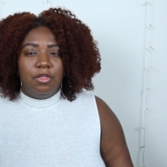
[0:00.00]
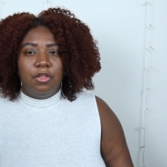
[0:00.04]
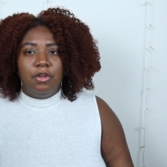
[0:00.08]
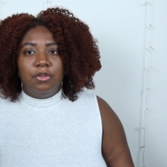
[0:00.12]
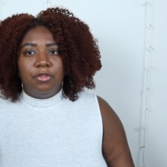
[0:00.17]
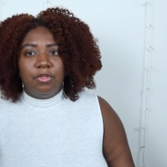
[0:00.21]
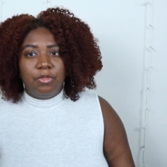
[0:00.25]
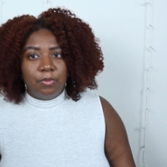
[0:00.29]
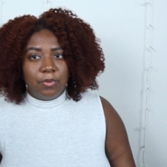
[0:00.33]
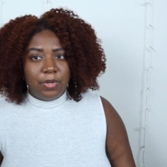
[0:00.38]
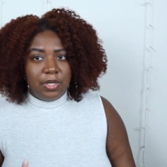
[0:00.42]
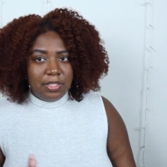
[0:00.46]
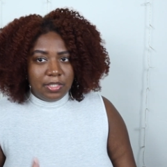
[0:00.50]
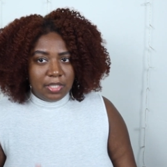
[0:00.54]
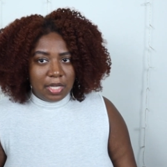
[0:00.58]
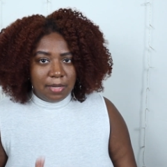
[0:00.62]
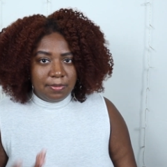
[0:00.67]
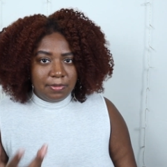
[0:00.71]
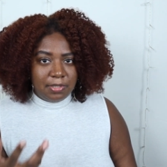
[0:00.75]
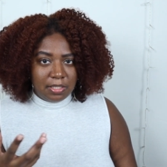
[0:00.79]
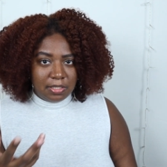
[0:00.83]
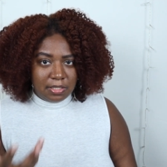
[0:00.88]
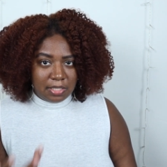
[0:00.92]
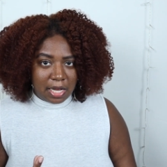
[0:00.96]
There are 3
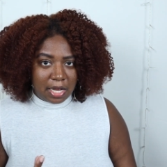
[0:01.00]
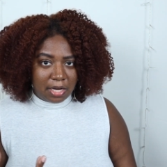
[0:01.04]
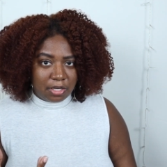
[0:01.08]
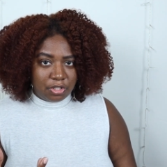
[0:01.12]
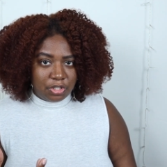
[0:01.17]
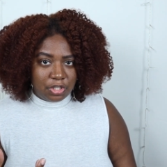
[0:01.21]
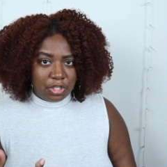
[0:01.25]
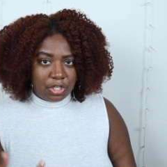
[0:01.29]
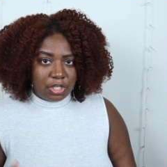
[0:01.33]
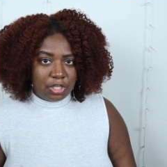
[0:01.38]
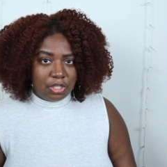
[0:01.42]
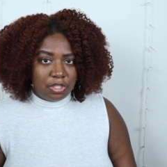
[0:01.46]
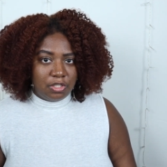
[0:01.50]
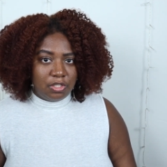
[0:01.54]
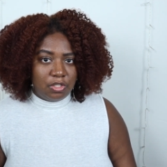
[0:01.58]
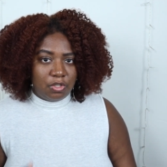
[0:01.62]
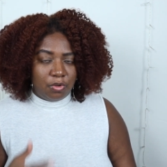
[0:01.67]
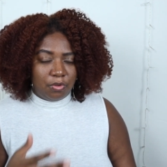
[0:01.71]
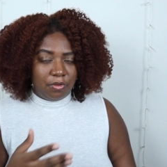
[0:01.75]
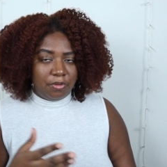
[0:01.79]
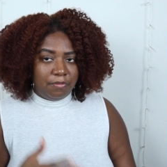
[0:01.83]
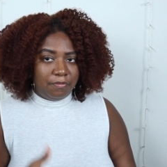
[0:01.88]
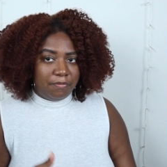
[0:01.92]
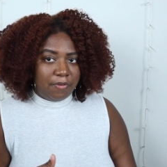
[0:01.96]
types of textures, so
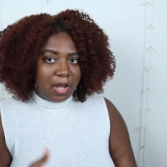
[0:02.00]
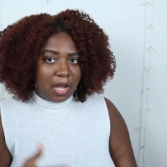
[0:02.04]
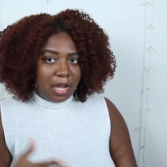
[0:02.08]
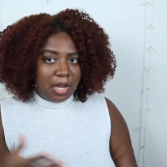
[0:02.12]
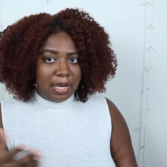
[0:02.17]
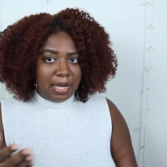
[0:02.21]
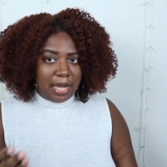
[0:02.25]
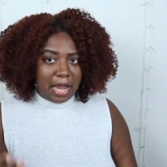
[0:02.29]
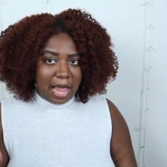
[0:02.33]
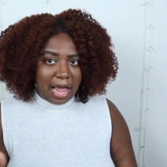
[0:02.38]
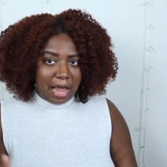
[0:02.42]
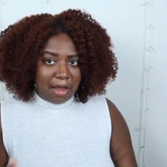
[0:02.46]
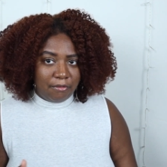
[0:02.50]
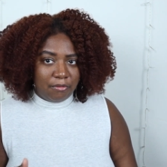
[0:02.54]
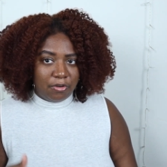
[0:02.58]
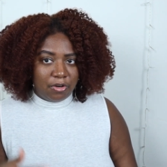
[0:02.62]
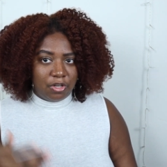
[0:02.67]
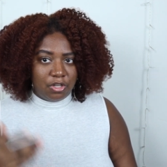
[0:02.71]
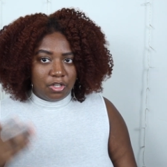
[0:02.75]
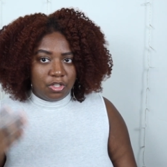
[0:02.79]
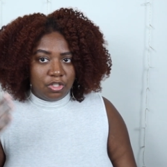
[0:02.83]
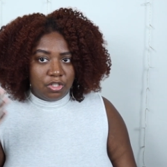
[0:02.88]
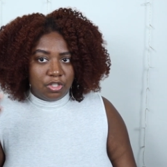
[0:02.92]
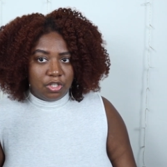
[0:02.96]
it's fine,
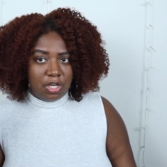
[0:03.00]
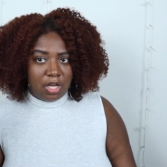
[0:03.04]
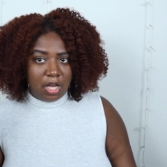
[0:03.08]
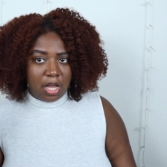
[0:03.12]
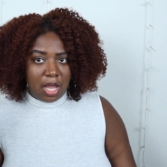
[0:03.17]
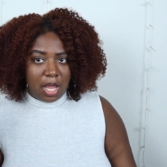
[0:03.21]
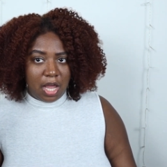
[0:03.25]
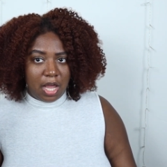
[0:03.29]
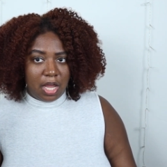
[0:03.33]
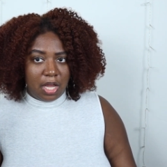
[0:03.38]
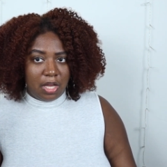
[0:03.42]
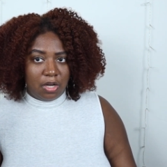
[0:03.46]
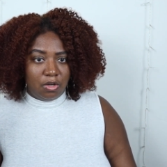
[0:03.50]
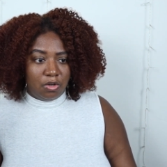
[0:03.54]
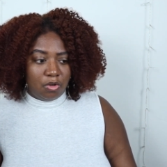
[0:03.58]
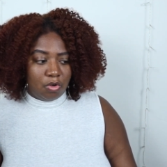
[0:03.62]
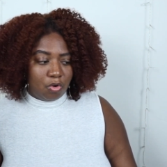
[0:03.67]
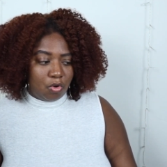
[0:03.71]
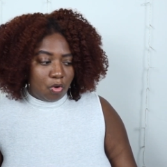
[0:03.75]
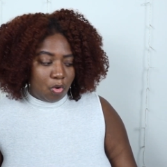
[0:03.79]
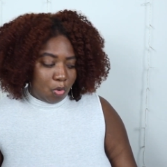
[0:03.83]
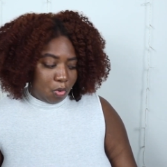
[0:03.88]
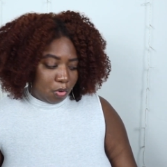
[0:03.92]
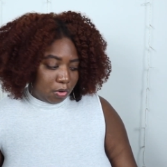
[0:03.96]
average, and
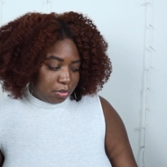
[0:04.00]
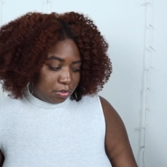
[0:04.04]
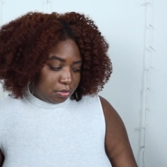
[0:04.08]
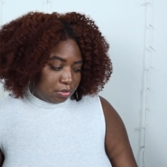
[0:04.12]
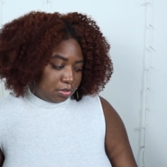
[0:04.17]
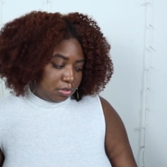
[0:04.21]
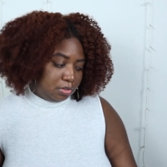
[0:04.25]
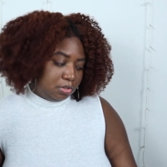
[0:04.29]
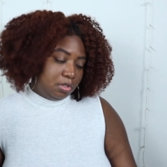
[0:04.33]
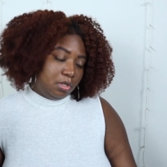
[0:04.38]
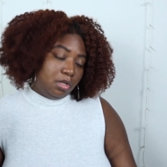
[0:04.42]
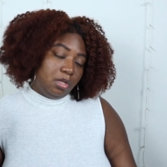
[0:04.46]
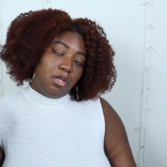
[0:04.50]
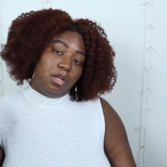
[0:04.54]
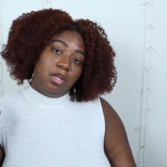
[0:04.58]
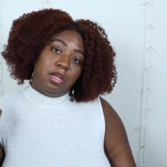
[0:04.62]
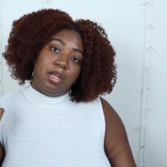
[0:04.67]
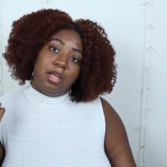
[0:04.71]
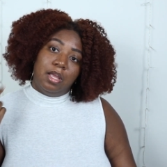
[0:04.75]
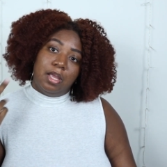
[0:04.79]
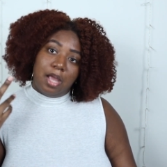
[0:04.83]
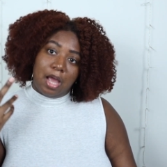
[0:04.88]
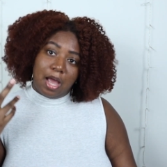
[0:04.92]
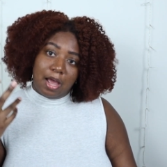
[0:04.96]
coarse.
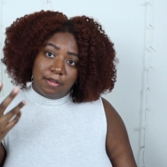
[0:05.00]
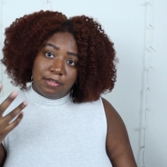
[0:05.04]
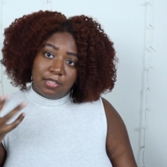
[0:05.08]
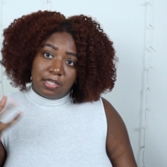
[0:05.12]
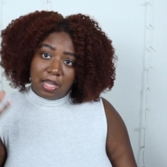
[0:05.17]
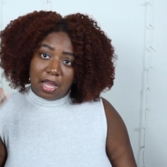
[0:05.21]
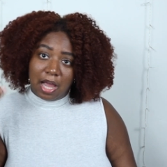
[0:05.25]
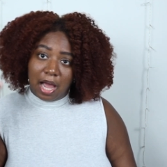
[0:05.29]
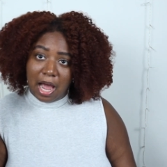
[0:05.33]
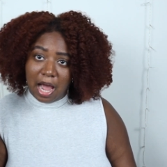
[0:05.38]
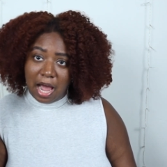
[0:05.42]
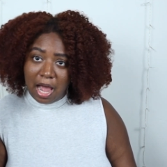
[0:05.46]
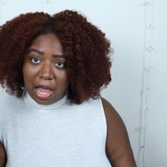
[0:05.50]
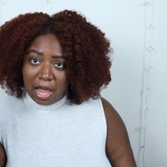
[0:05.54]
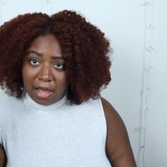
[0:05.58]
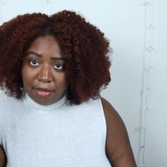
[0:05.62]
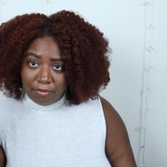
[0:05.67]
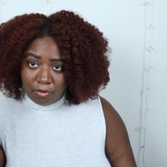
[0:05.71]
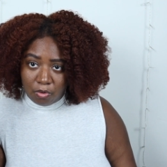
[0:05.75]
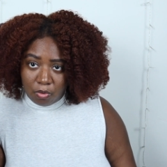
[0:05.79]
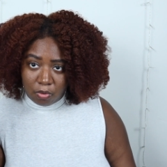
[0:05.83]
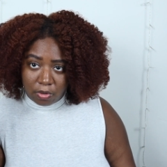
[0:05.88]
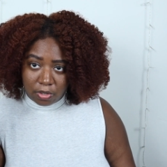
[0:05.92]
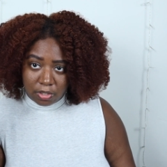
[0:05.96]
I think I
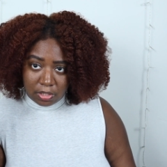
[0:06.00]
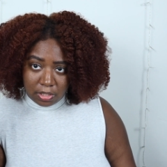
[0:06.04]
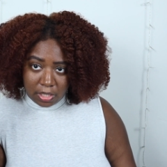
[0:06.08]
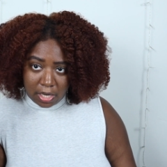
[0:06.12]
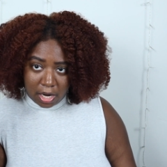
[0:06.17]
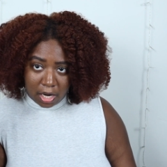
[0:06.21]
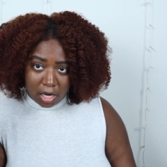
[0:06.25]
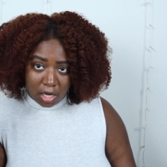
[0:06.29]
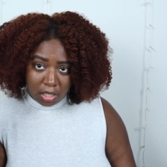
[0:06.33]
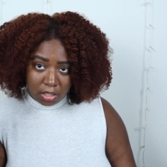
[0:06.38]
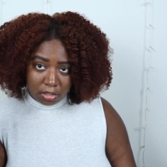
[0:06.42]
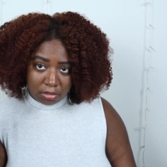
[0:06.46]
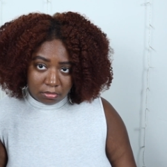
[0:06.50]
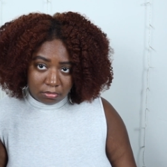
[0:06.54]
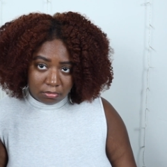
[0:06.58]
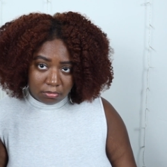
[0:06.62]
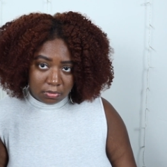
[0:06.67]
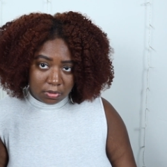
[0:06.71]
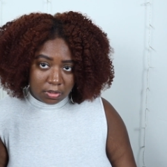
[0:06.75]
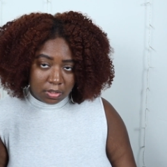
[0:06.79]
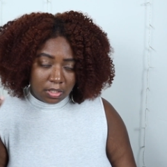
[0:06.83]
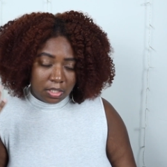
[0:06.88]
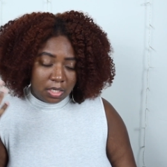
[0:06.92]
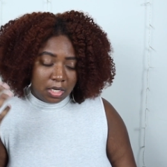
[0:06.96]
have coarse hair,
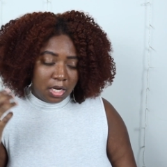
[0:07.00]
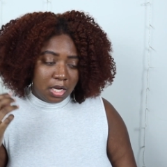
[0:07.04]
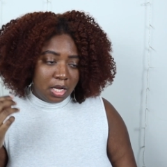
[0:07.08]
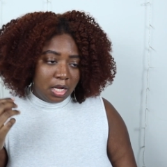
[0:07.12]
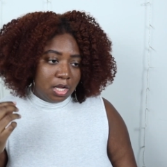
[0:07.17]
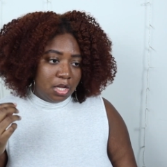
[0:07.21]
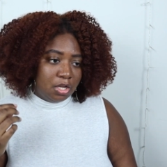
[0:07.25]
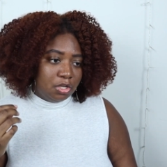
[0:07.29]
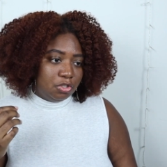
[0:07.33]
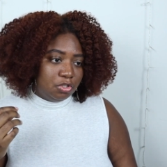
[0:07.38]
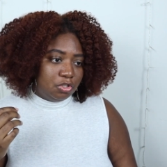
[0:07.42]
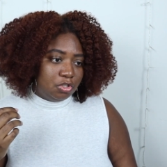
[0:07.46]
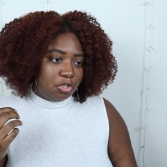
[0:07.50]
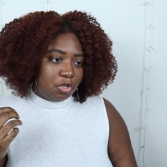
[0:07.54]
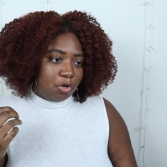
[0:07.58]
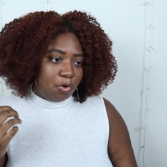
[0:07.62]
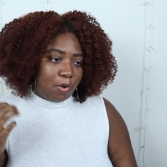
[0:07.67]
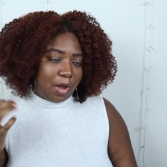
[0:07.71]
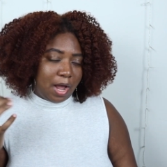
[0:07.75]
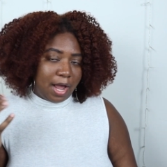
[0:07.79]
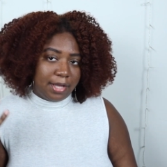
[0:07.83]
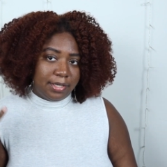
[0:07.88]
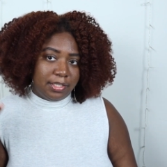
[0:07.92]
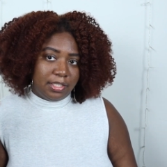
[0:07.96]

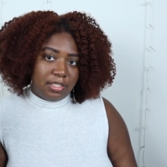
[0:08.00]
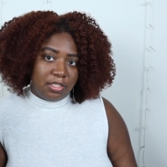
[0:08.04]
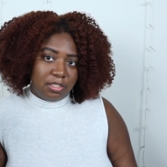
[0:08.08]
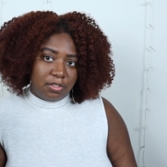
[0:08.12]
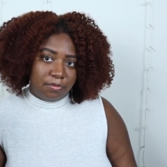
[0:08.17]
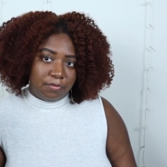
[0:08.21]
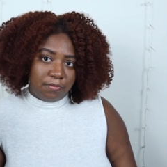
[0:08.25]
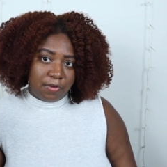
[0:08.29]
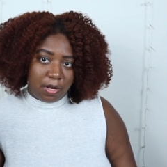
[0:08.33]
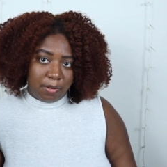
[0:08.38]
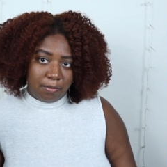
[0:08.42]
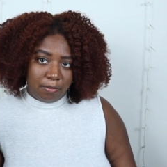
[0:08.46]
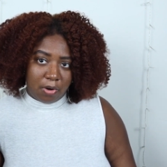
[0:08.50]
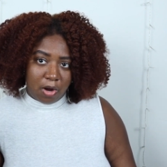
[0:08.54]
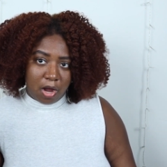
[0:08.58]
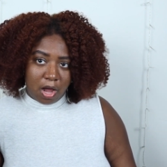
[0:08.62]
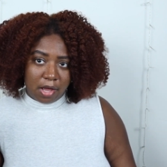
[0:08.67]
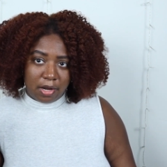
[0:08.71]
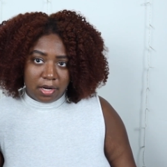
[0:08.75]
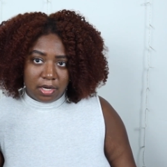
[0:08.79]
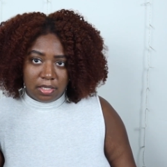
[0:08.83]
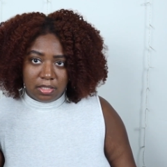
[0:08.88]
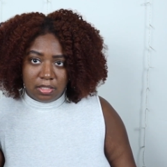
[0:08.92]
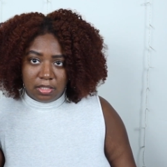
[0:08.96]
so I need to find
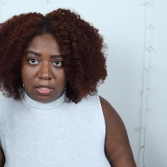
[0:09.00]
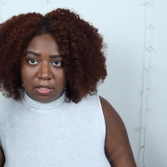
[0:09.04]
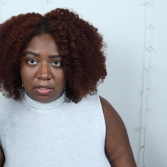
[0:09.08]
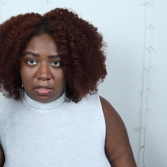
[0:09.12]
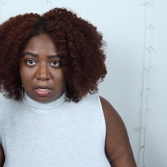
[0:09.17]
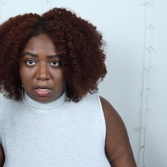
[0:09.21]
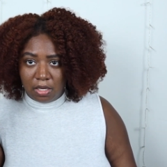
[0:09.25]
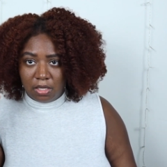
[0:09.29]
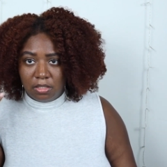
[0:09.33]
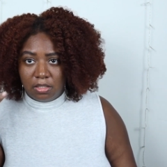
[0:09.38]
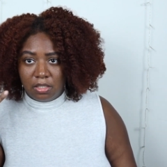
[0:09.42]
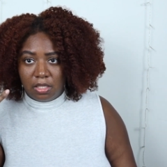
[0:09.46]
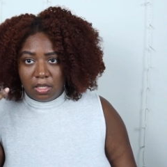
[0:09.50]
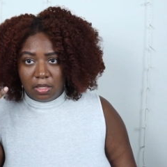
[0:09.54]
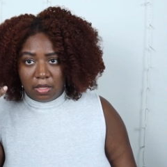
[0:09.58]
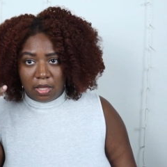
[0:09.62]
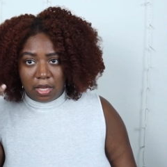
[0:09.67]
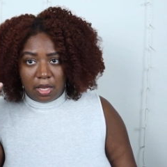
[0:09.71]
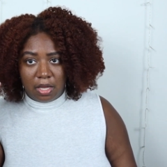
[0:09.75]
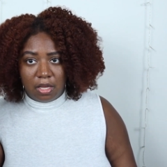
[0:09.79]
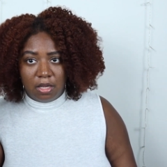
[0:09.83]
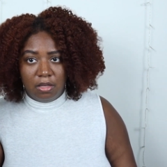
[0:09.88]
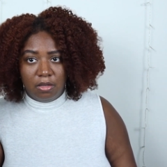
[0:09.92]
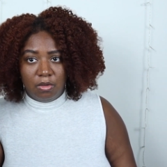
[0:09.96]
products and things that
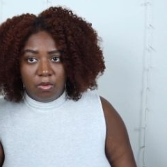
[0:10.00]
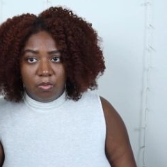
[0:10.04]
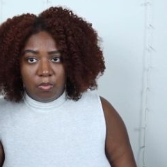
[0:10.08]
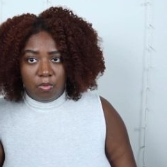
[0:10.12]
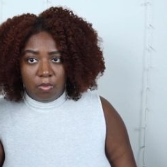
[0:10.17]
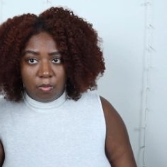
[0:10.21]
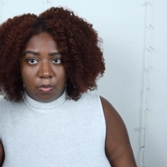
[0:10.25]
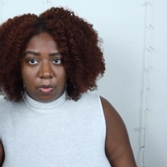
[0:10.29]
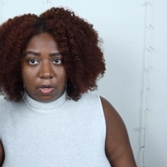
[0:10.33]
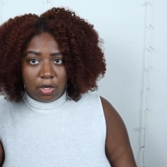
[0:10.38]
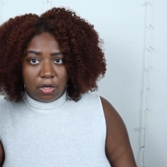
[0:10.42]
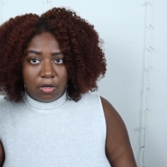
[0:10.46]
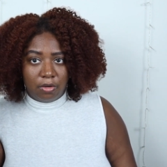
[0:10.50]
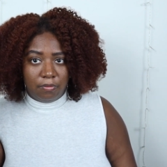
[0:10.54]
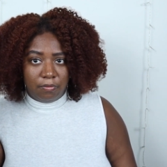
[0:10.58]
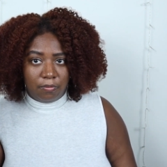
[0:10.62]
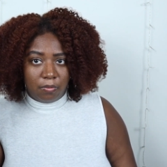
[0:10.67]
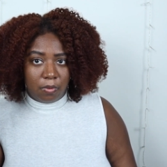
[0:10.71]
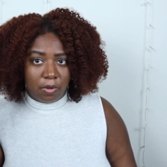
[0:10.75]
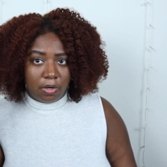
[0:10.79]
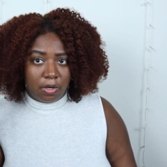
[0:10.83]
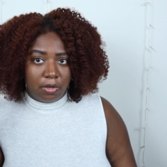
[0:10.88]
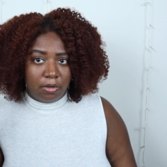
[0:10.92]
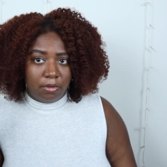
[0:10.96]
like will work
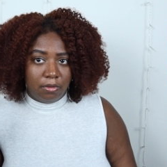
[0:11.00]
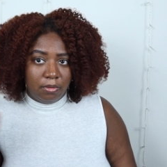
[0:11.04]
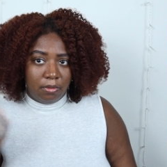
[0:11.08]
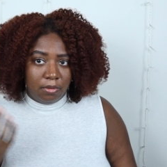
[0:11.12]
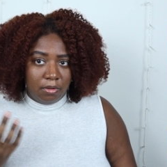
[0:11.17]
for